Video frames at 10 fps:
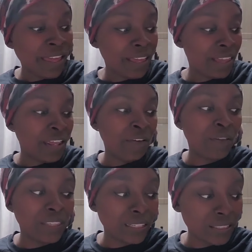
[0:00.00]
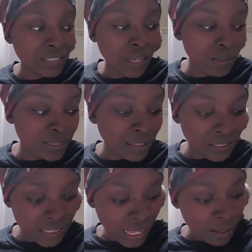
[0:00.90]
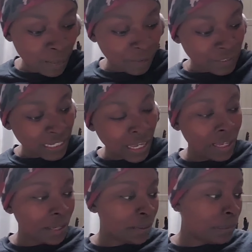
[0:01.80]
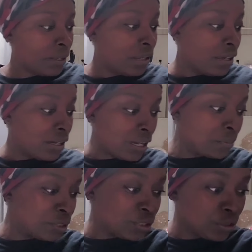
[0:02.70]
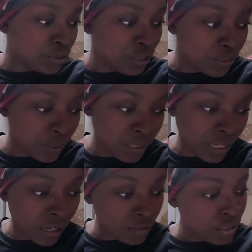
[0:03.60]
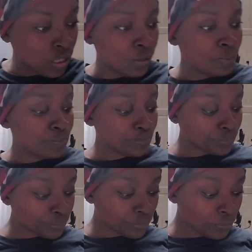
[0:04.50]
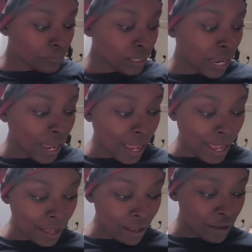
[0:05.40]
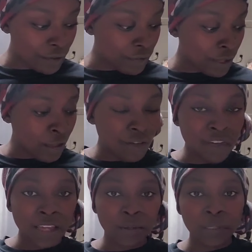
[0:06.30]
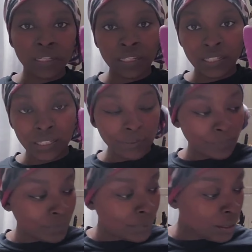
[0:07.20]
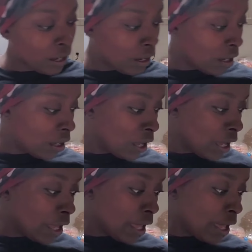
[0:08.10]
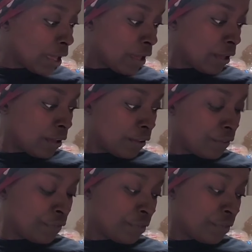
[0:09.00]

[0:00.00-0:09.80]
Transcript: and everything just comes out the same every time. I'm just used to doing it now. So I have vitamin E. I have